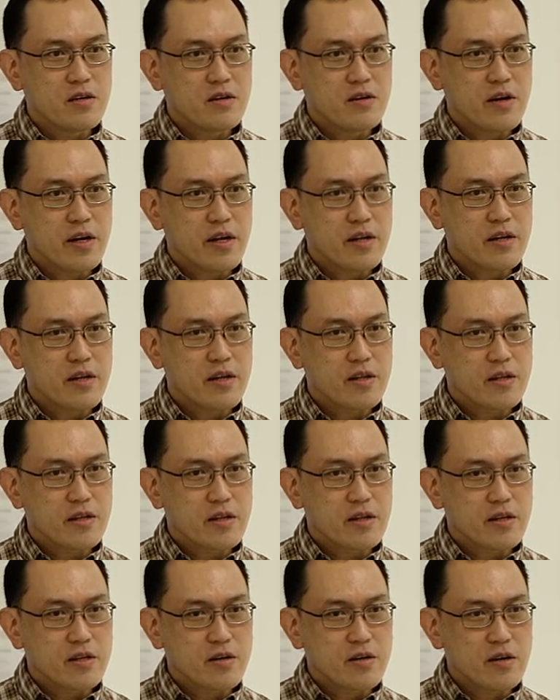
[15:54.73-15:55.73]
Right?
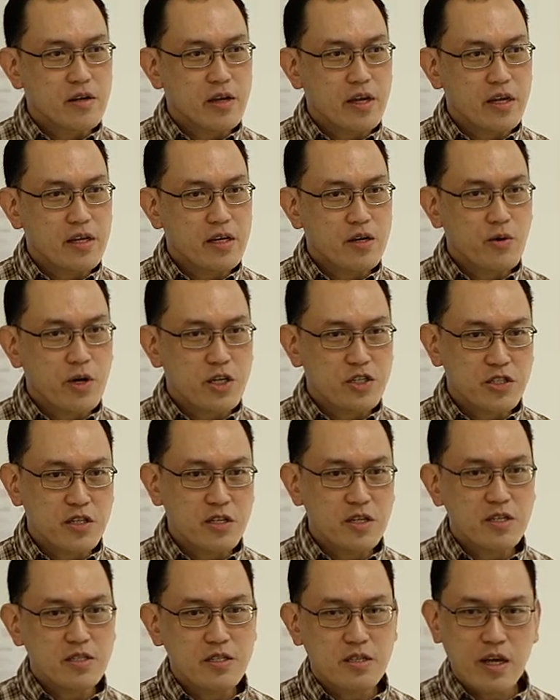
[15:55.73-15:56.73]
Okay, and the
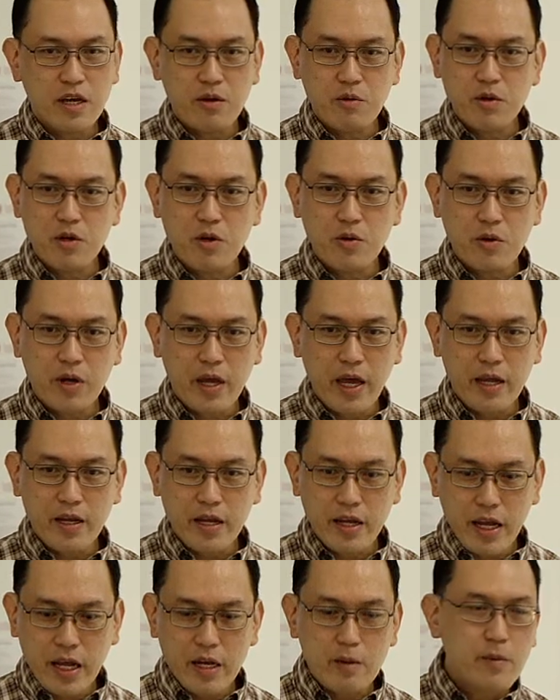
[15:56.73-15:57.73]
question is that, can
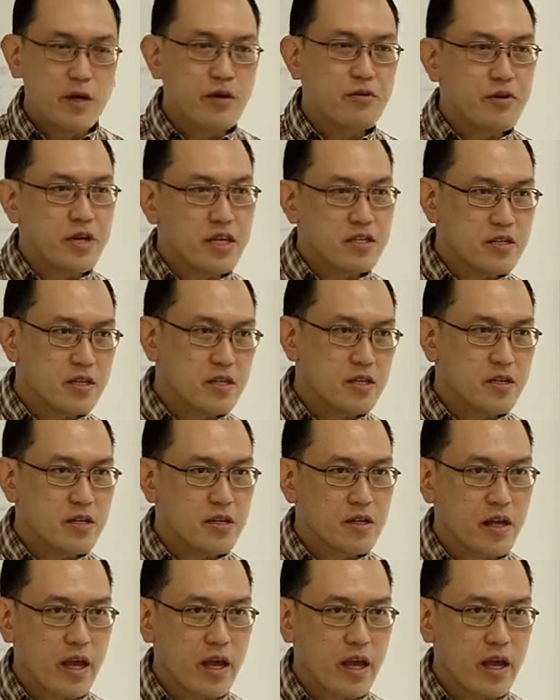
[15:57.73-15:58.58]
an animal reason?